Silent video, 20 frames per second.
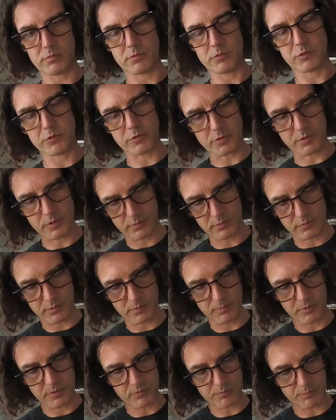Sorry, let me
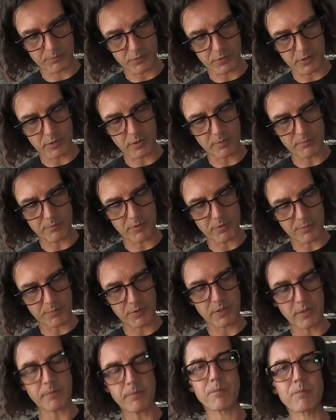pull it up,
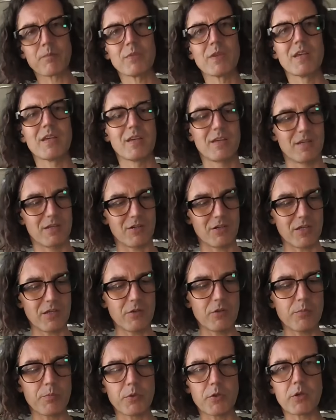open it. Okay,
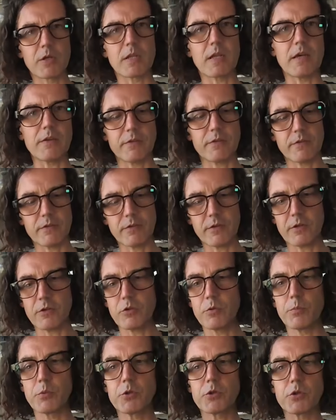you put the glasses here,
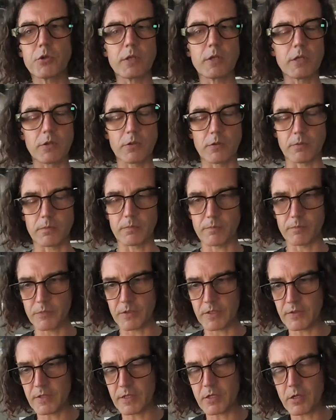you put your little,
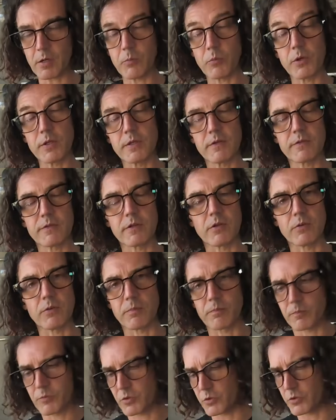and they come with this little
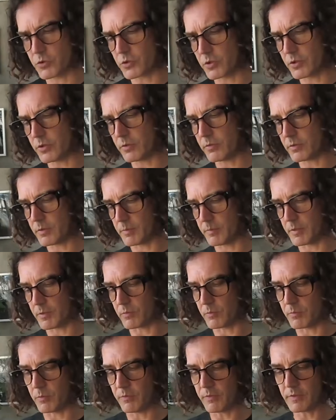controller. Let me
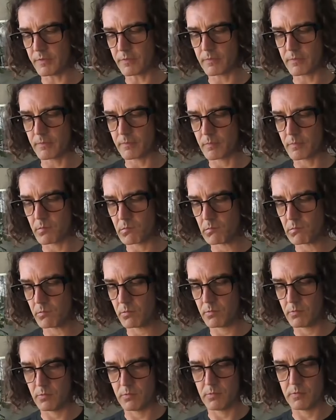remove it.
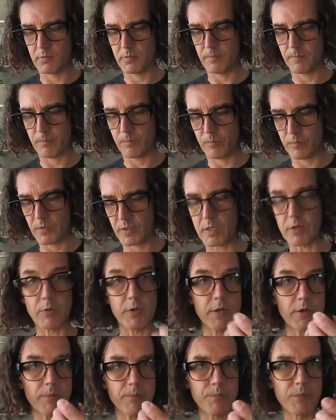Here
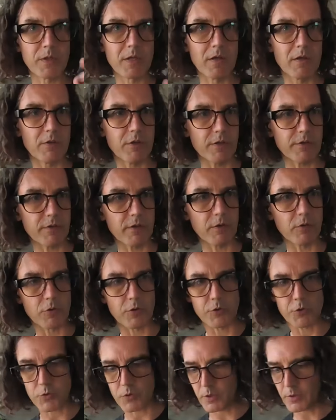we go. This little
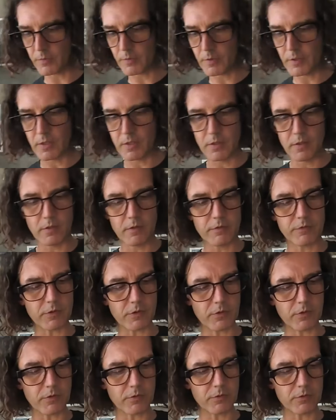controller.
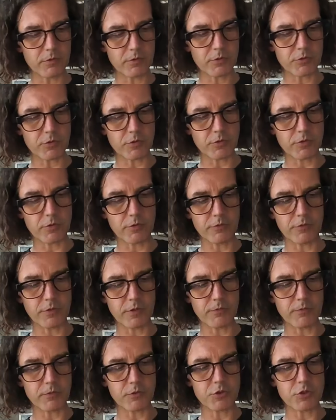So the controller goes
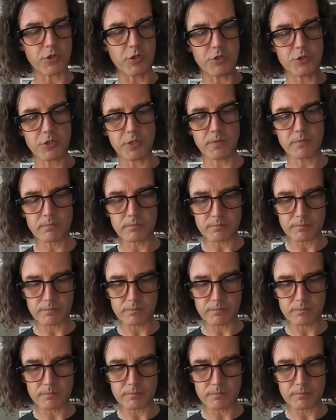here for charging.